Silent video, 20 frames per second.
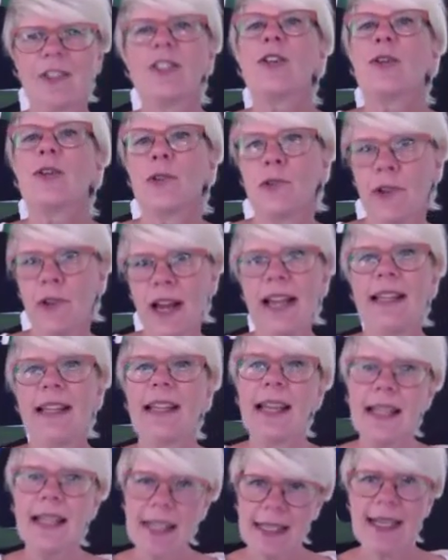great,
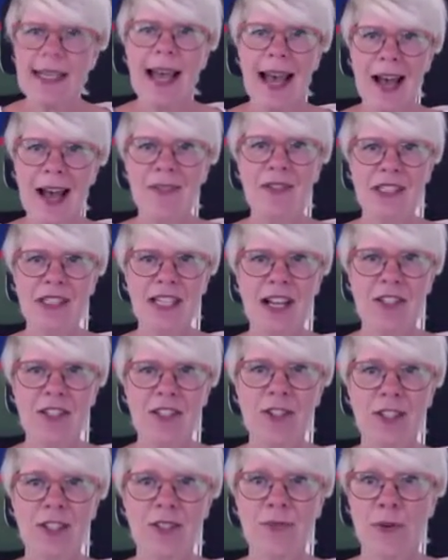is to have a
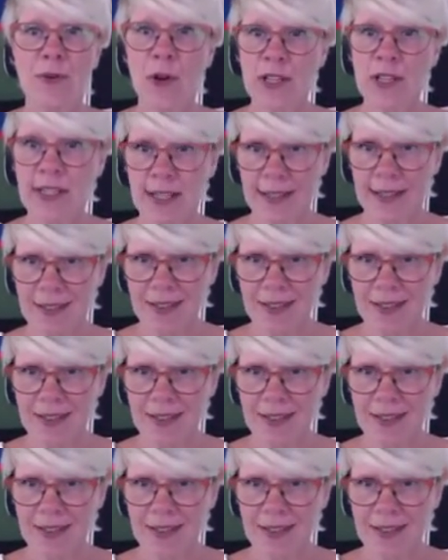touchless faucet.